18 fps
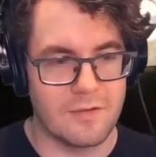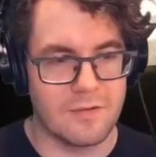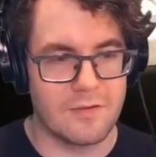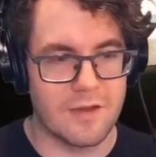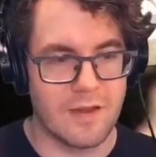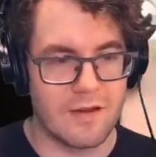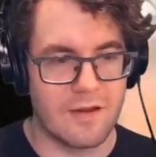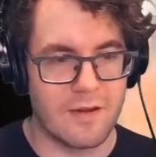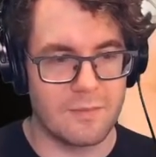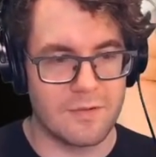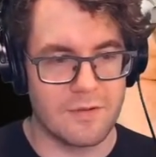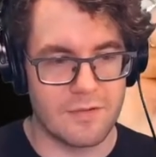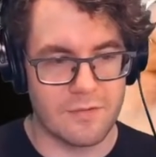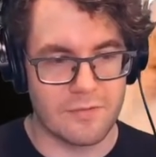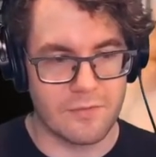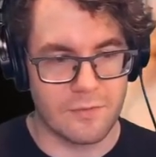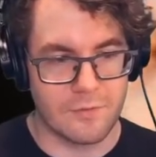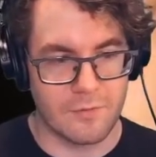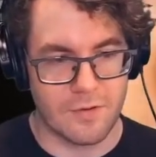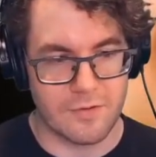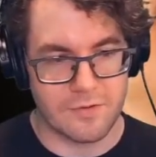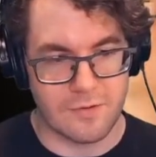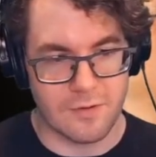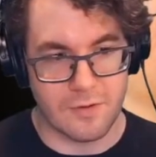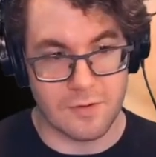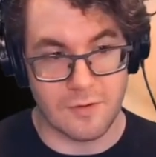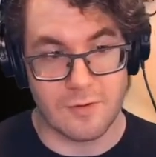There's head options for
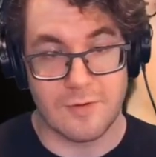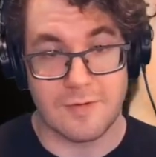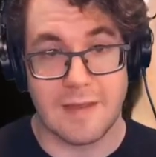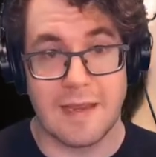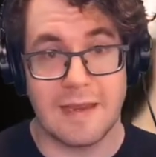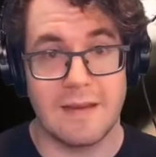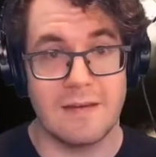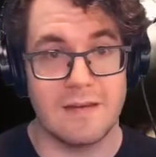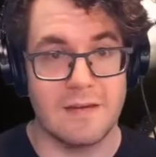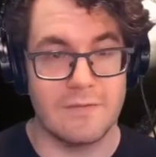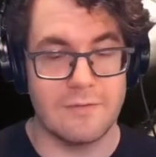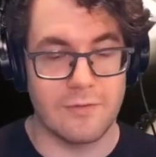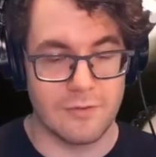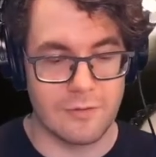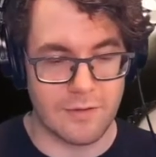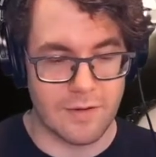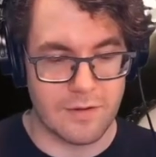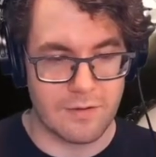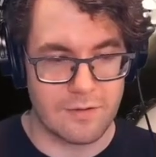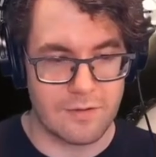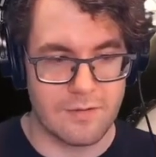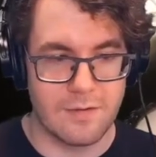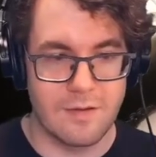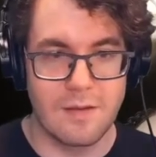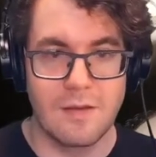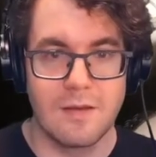Ruststalkers and infiltrators.